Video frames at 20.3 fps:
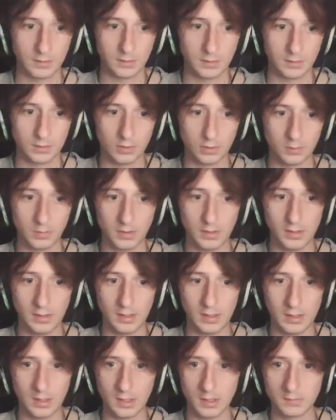And that should be
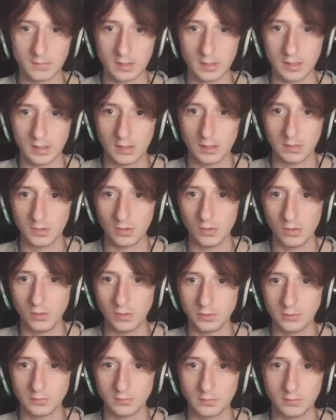it. Here comes the
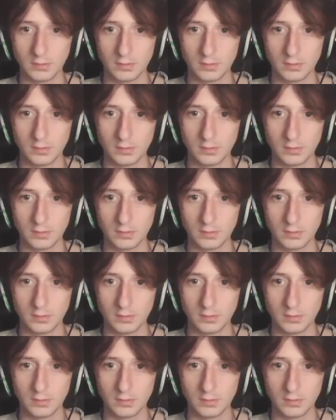horde.